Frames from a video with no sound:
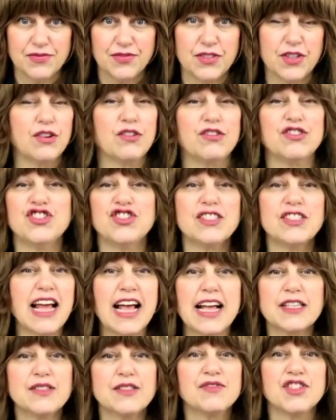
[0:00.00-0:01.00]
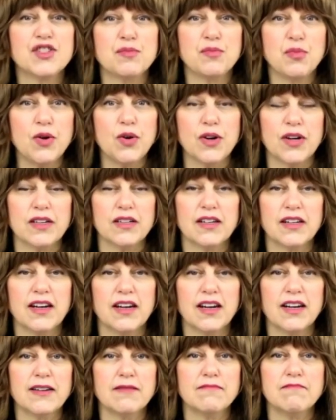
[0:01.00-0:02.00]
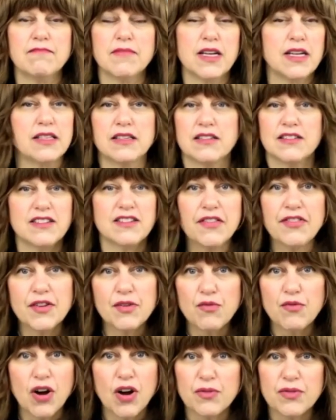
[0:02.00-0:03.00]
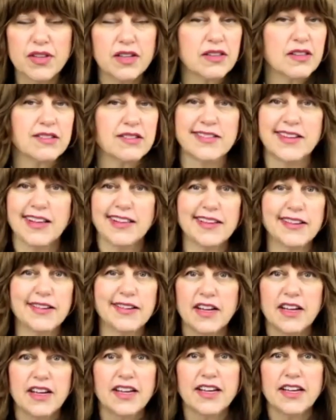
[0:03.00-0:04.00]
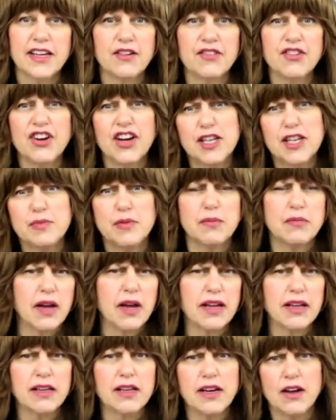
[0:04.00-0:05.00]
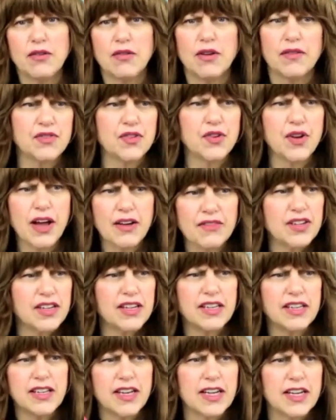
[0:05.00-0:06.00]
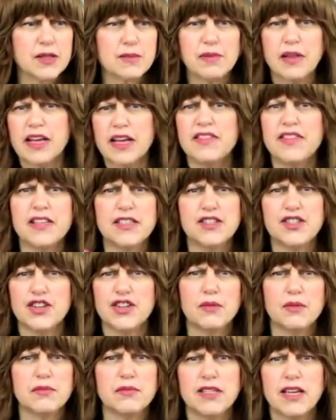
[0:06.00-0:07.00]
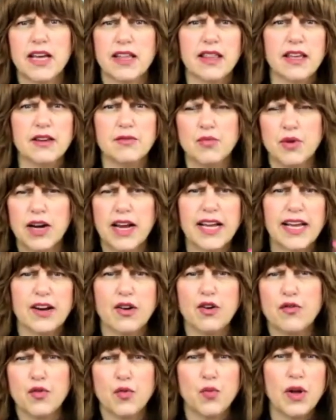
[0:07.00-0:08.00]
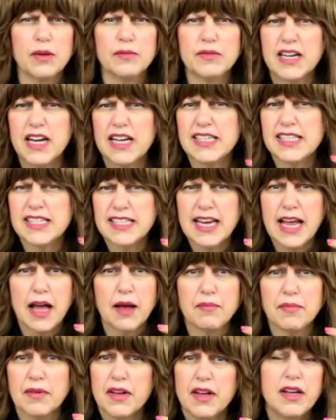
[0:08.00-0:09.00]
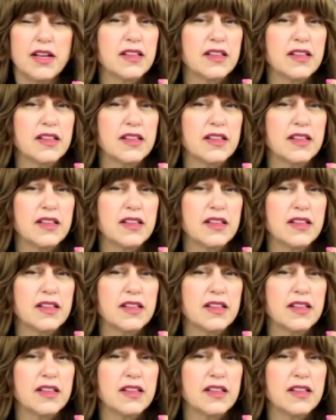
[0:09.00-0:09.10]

So just ask for support um it's there's nothing wrong with it there's nothing you know your husband might you know if you haven't explained this to him say that when i get overwhelmed and i snap